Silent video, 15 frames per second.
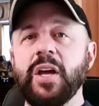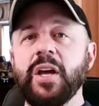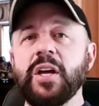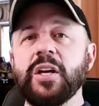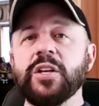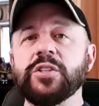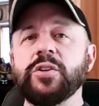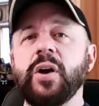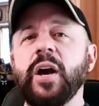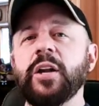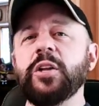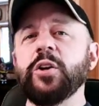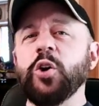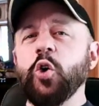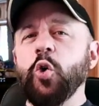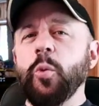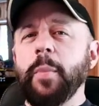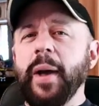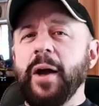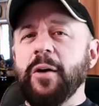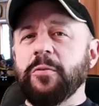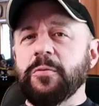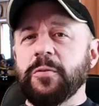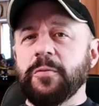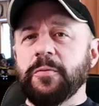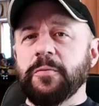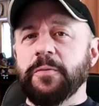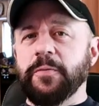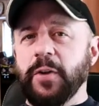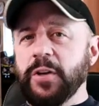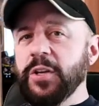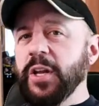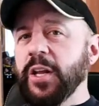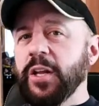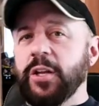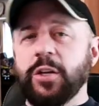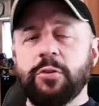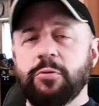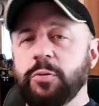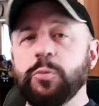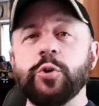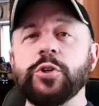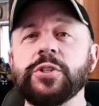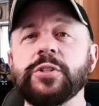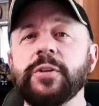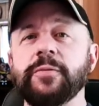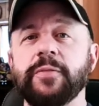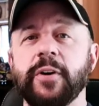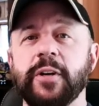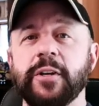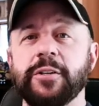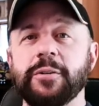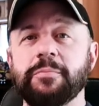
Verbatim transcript: So, how do you go about funding your emergency fund?